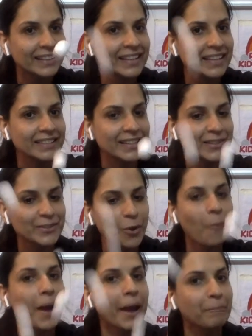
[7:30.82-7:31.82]
Listen
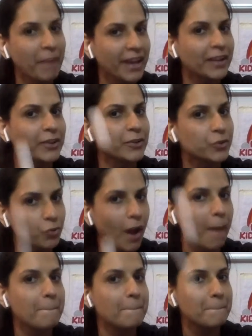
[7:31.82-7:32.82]
to my big
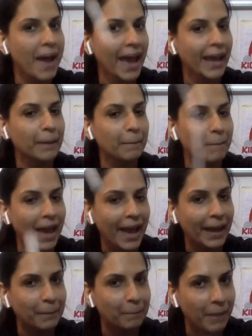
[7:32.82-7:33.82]
drum bang,
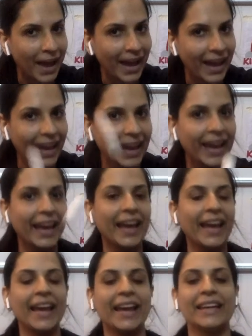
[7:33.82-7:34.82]
bang,
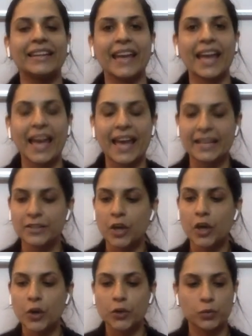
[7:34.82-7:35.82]
bang. Yes.
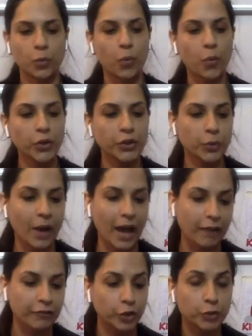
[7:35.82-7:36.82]
So you
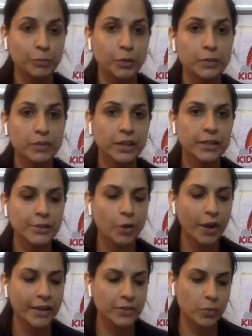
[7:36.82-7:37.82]
have your musical
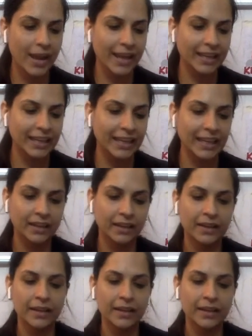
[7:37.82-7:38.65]
toys ready.